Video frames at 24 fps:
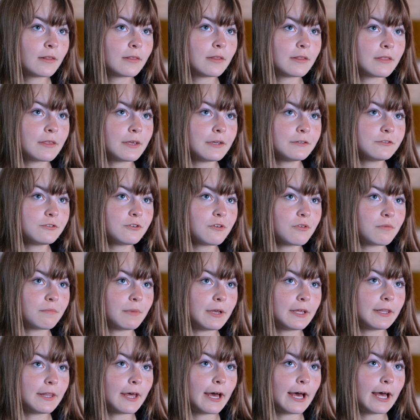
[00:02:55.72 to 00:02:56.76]
The teachers
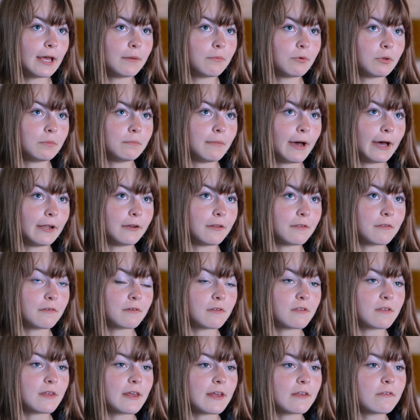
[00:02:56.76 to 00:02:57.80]
made the hybrid model
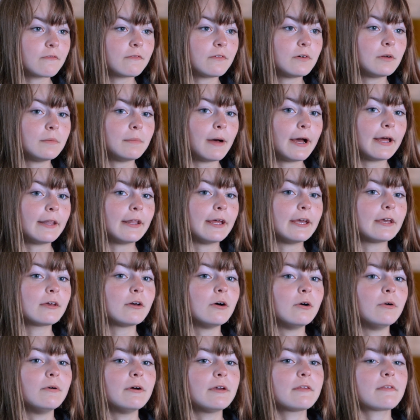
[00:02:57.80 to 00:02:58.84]
successful by
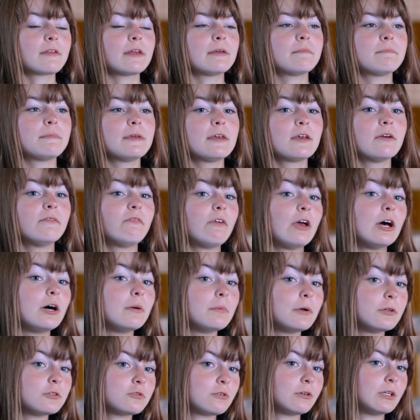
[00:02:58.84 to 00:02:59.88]
like always like being
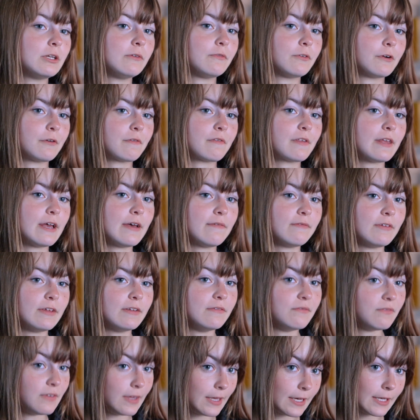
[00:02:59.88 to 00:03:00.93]
available
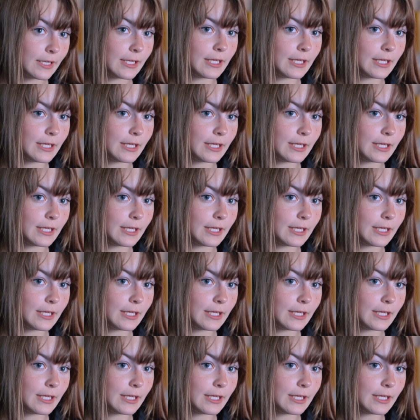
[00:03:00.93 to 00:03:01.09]
24/7 via